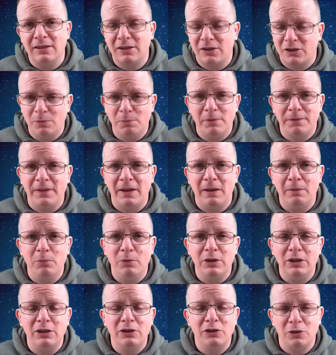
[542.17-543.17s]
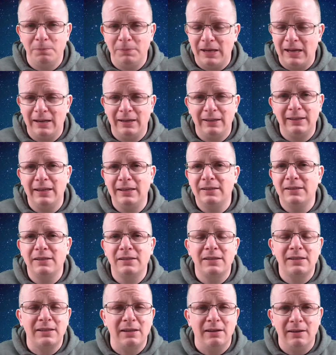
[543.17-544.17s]
some of that money should be allocated to
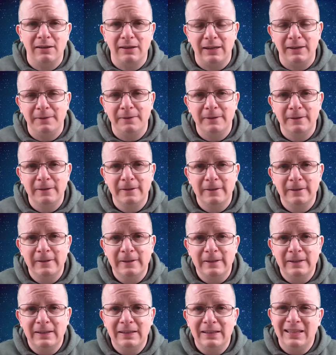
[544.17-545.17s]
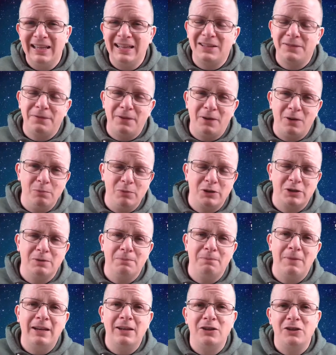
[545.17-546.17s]
Stargate. It's very much a
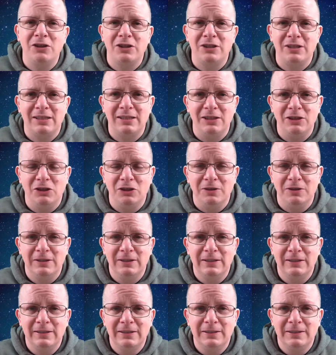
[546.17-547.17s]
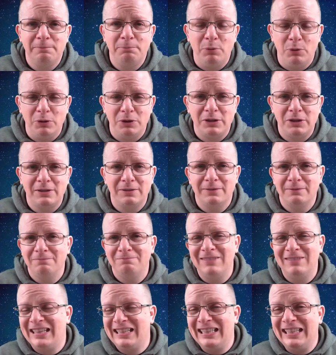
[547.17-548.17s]
manager's decision, but
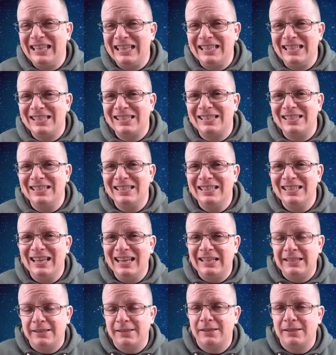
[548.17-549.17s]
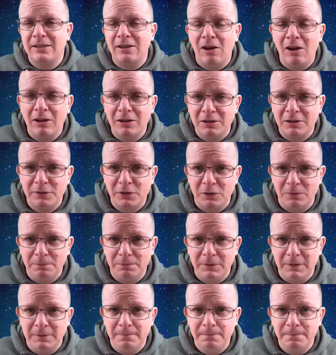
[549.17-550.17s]
at least it's the start of
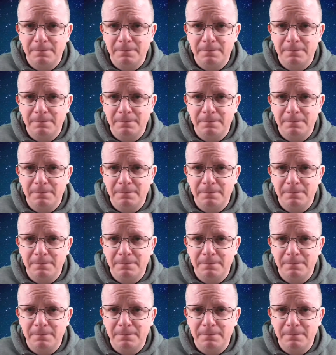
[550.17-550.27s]
something.